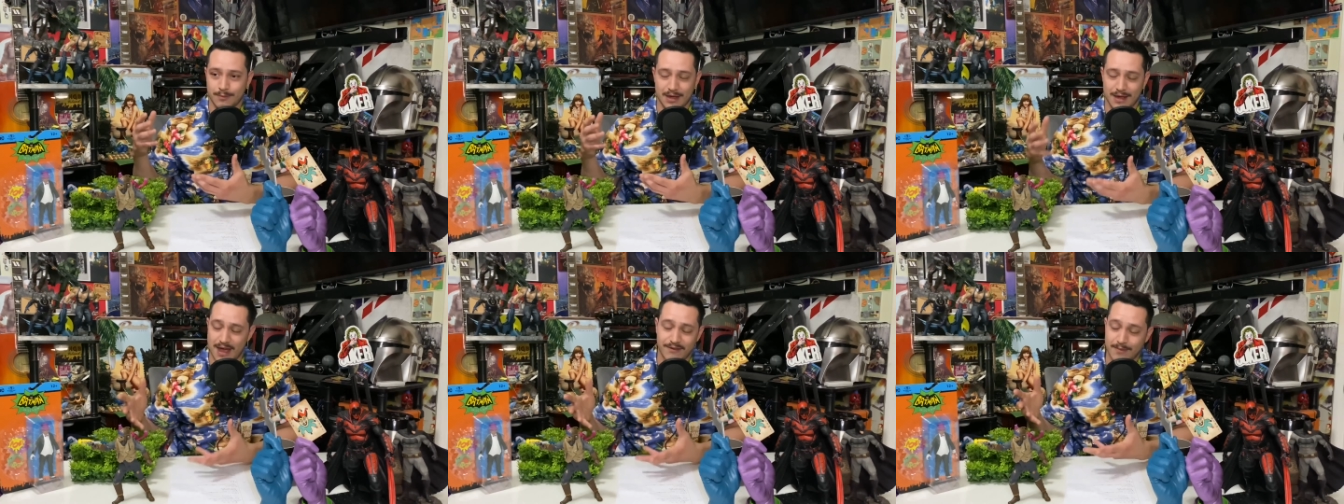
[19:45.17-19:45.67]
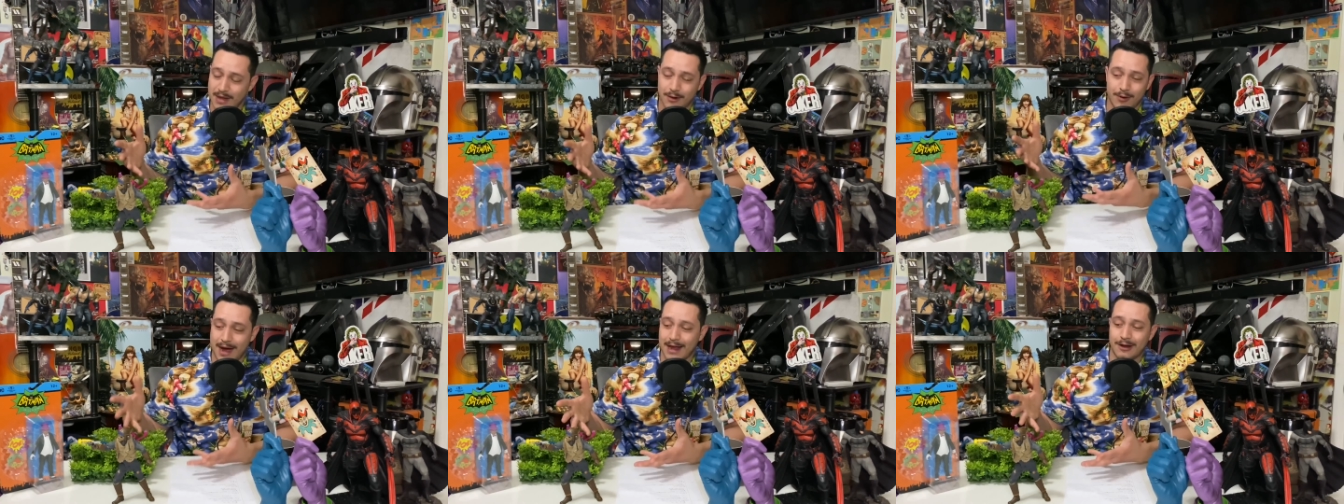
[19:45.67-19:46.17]
heavy
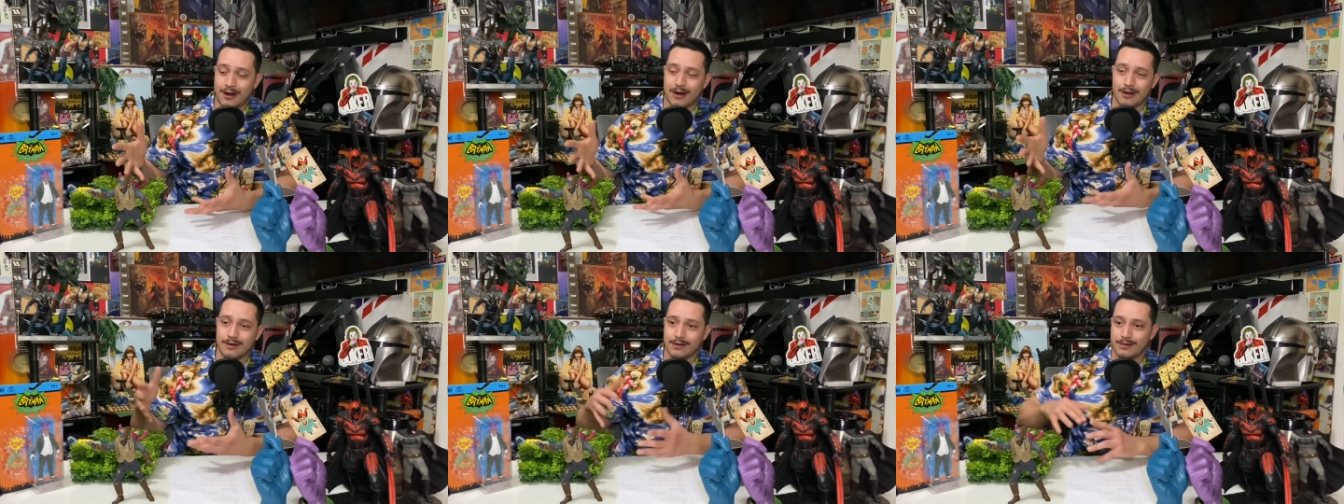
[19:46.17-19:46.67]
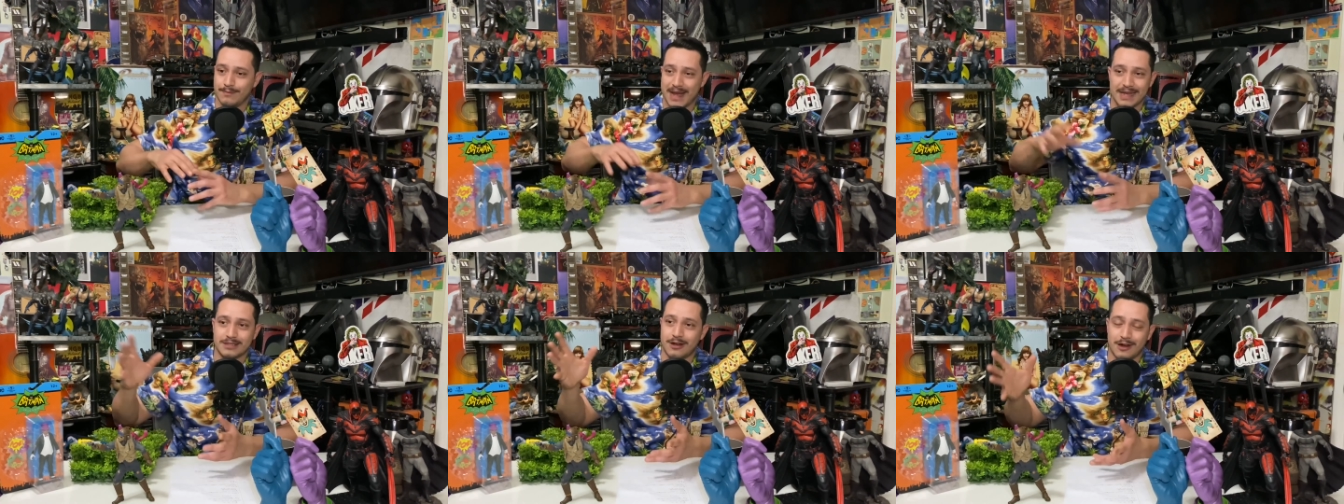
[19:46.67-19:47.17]
metal icon
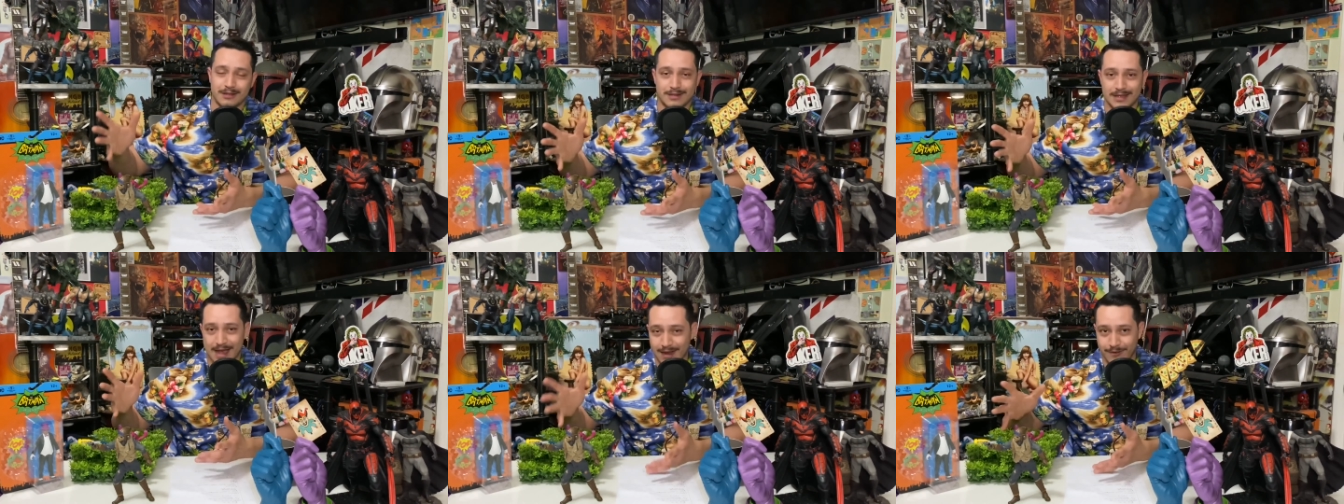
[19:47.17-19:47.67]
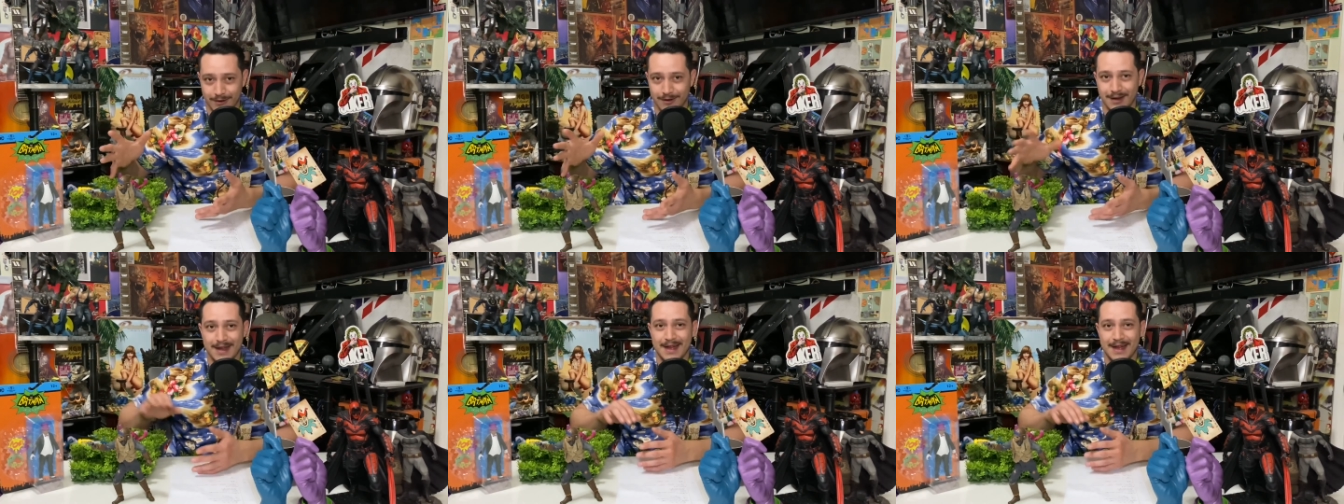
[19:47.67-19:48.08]
mascots ever.